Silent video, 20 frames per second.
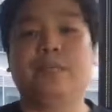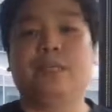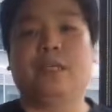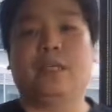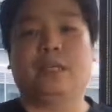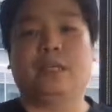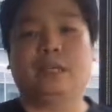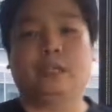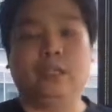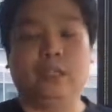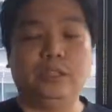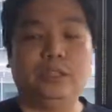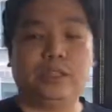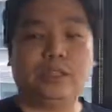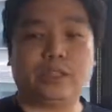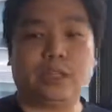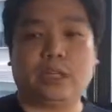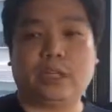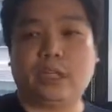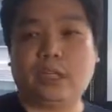
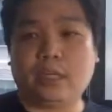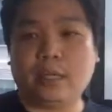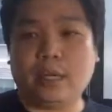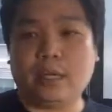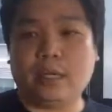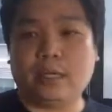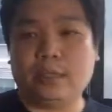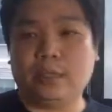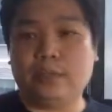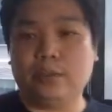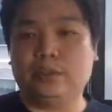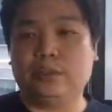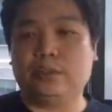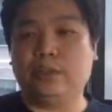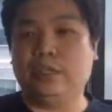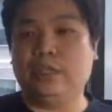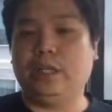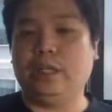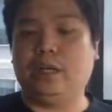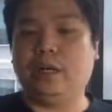Solutions Architect
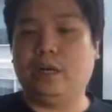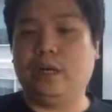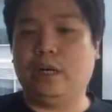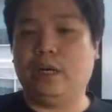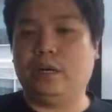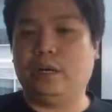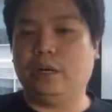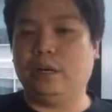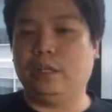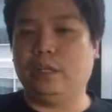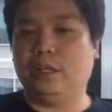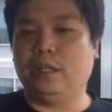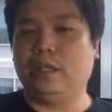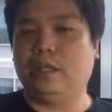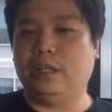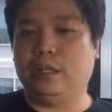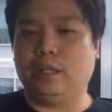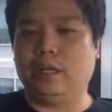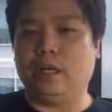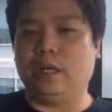usually are on
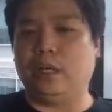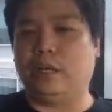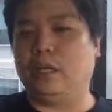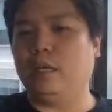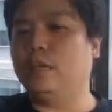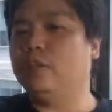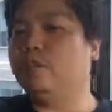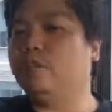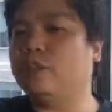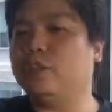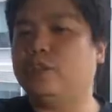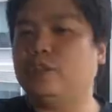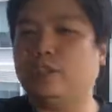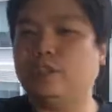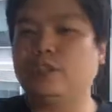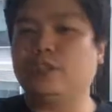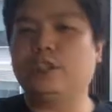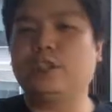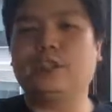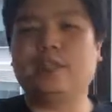the
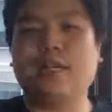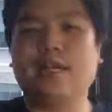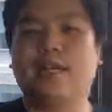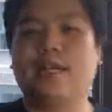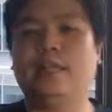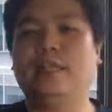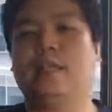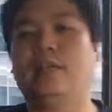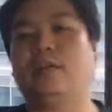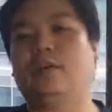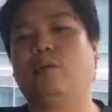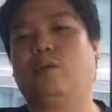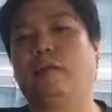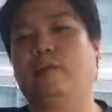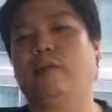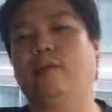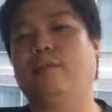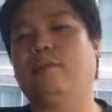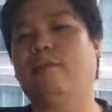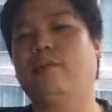infrastructure side. They're
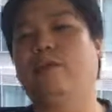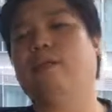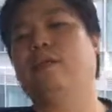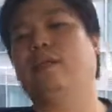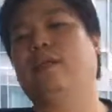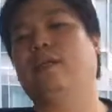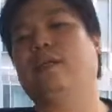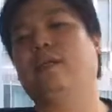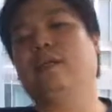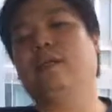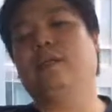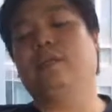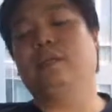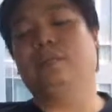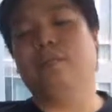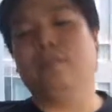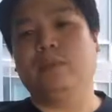quite heavy on that.